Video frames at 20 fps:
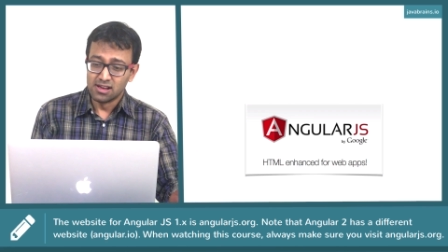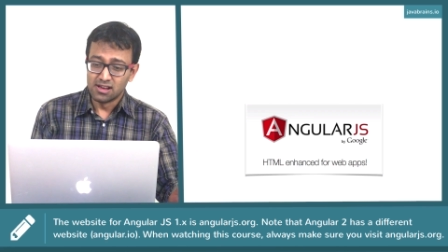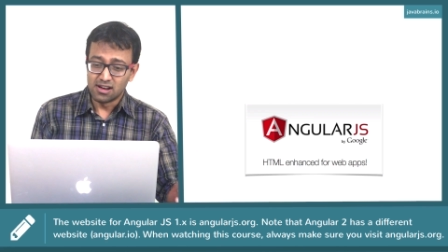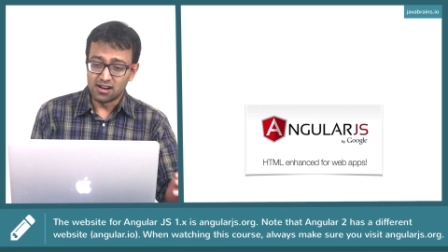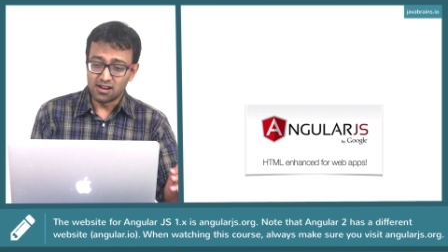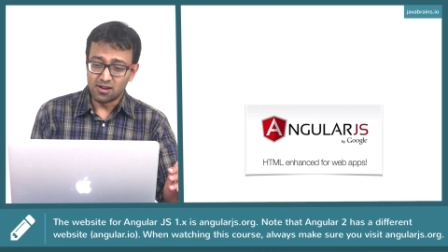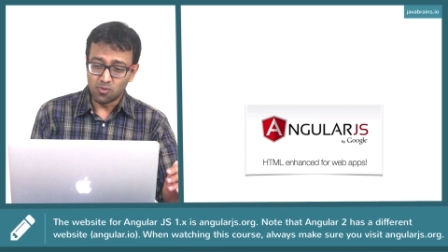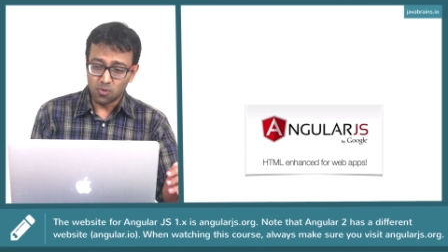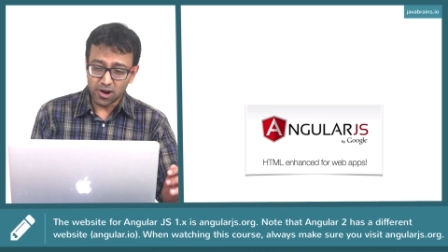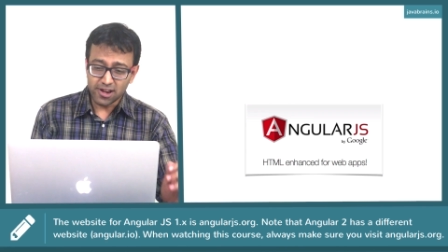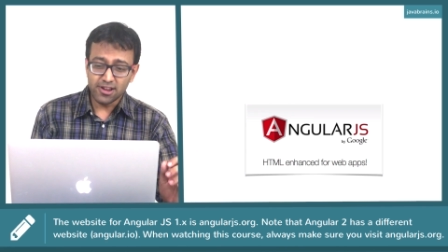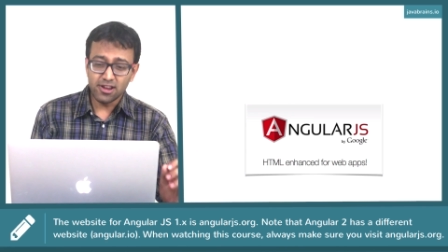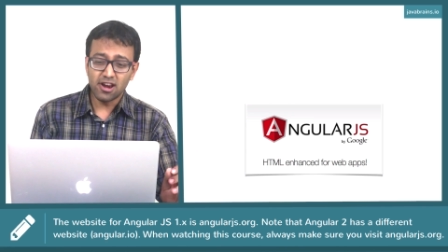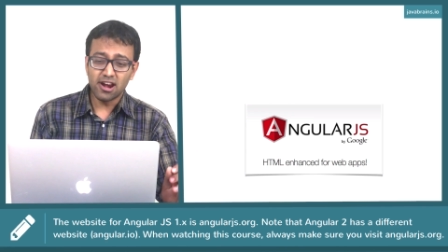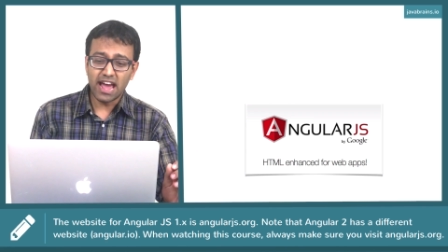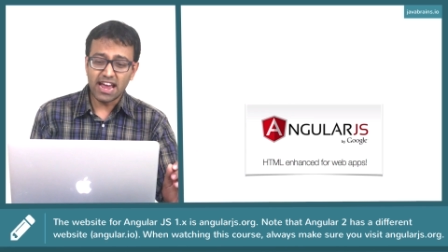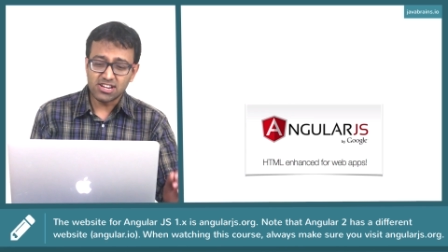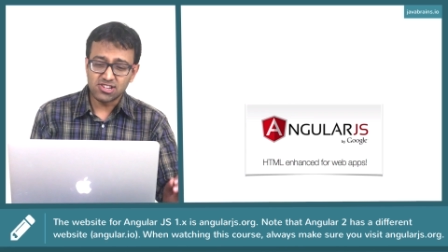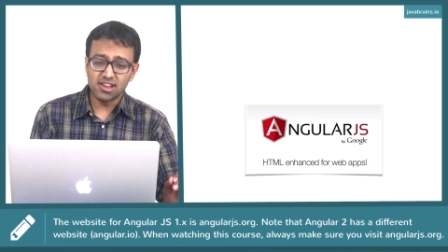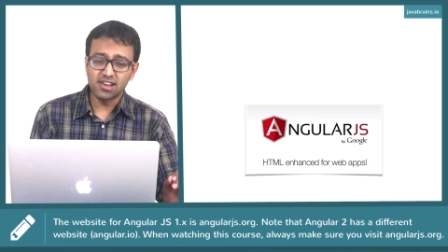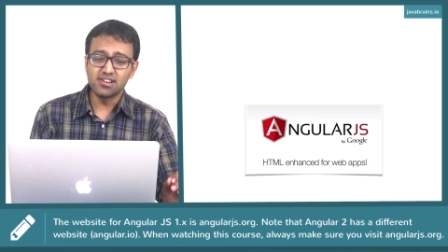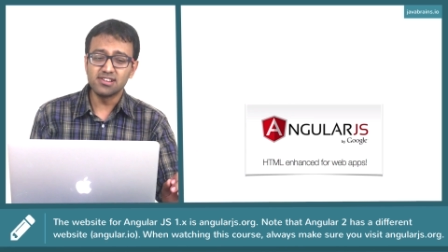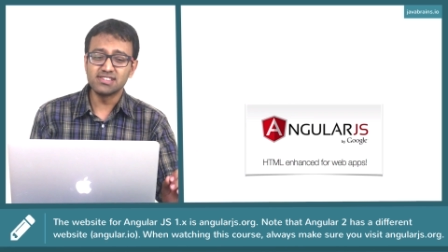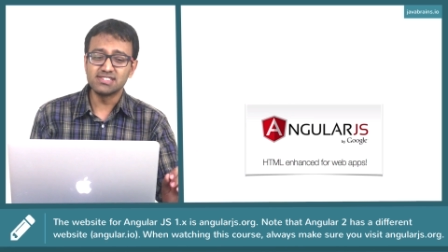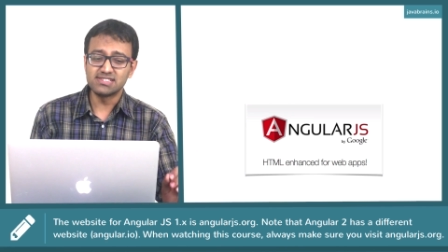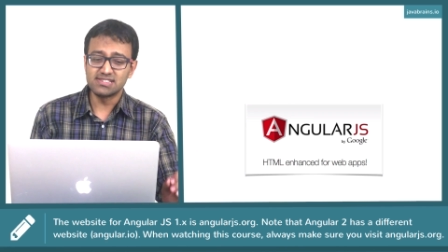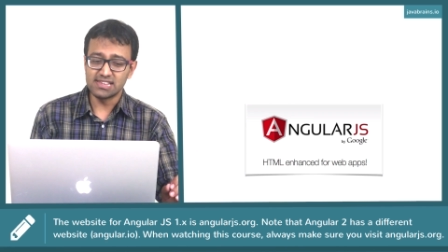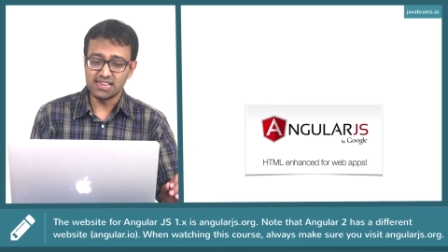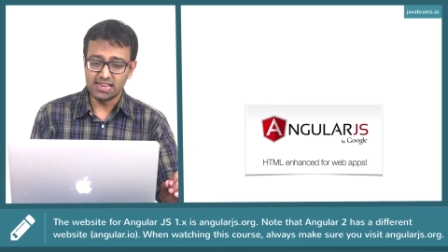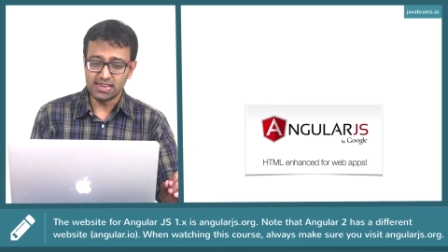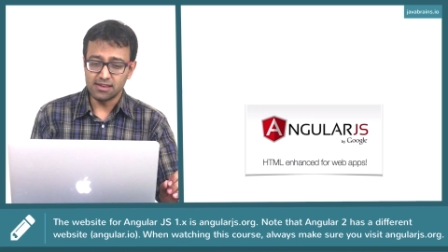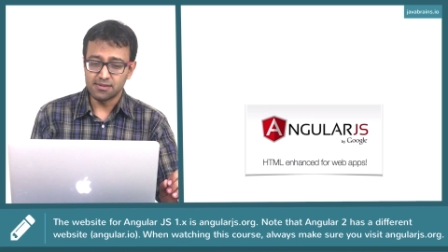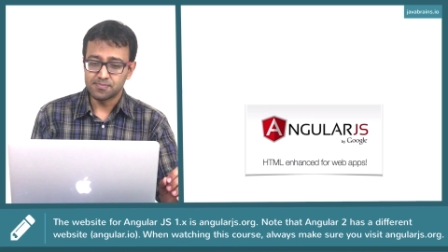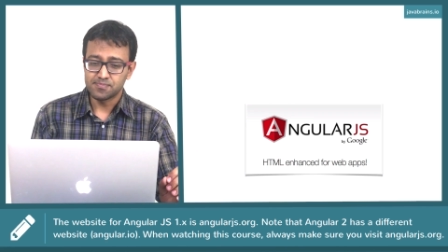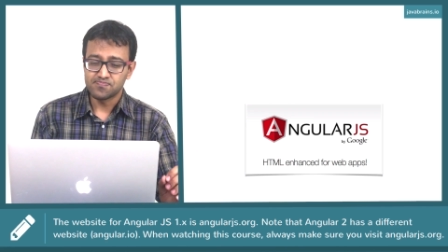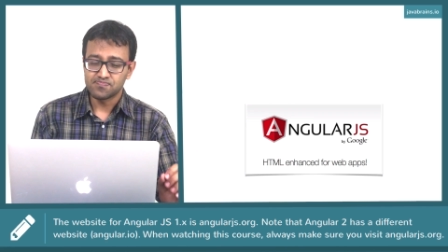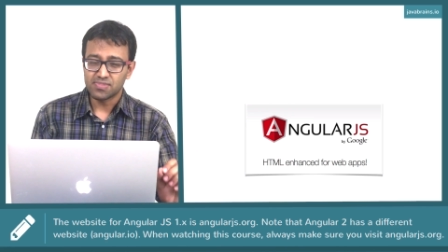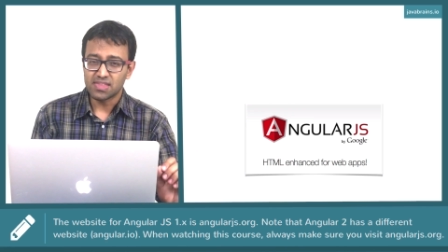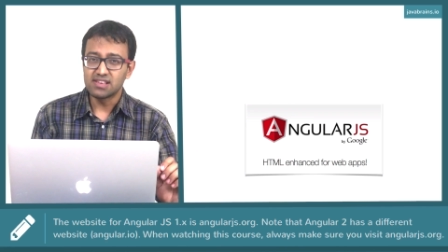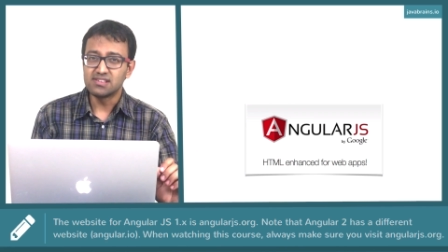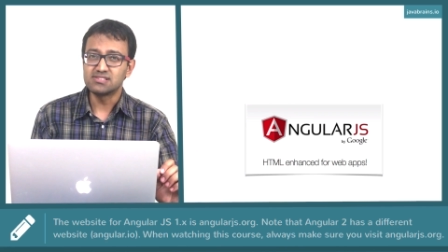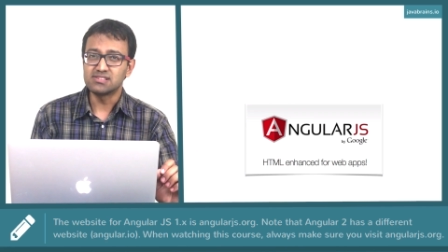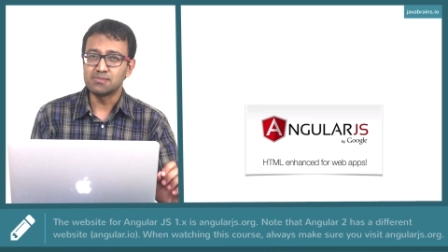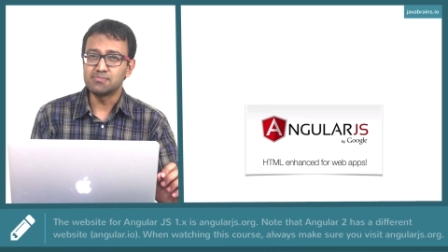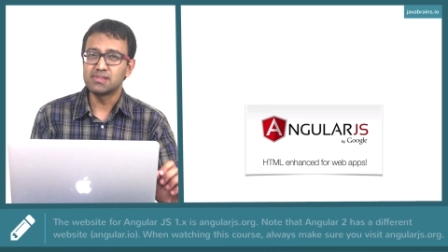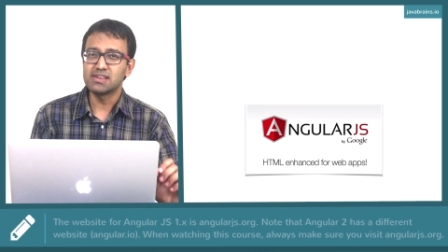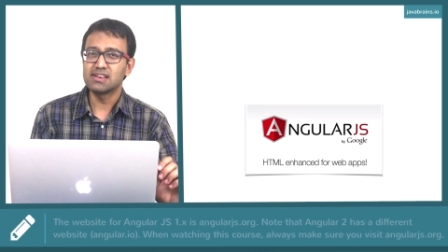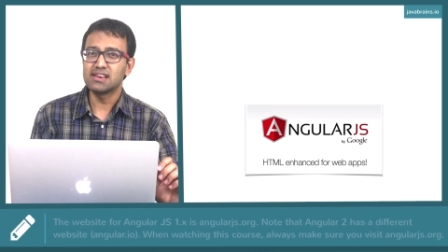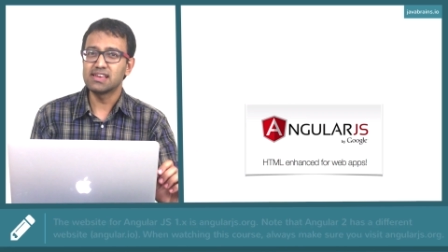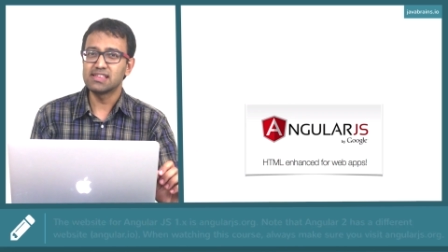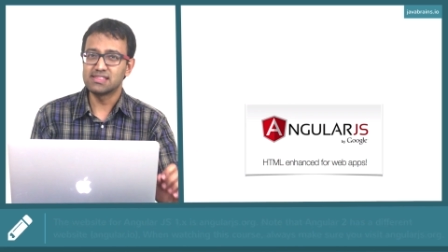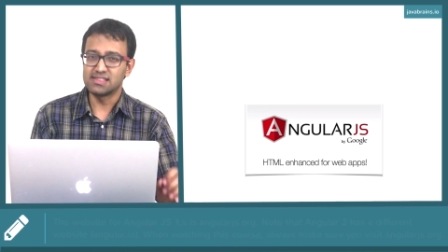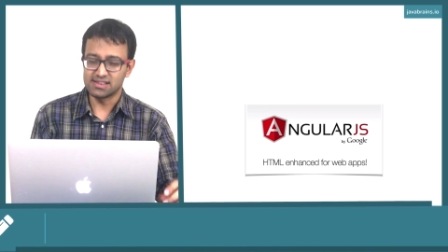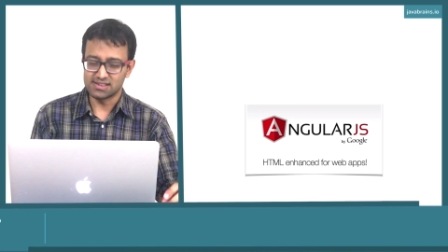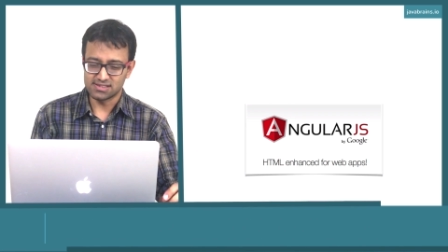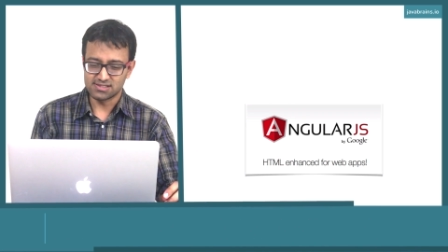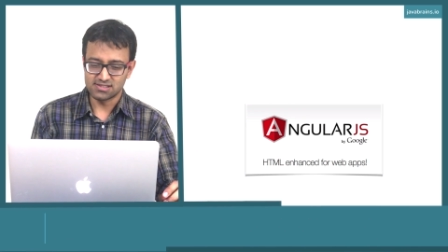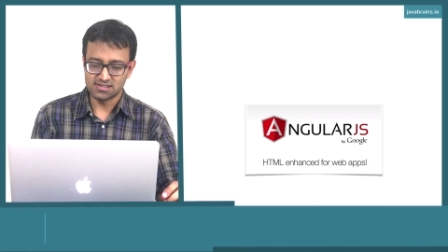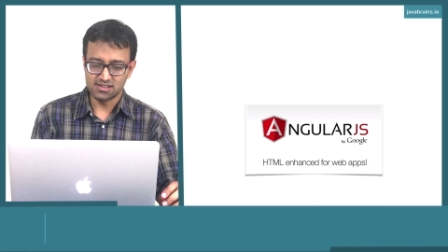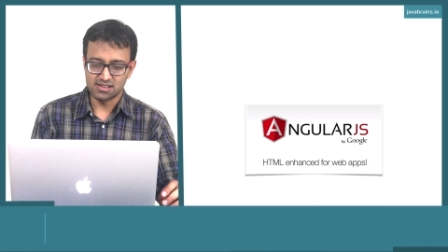Uh, what you're actually going to see is something like this.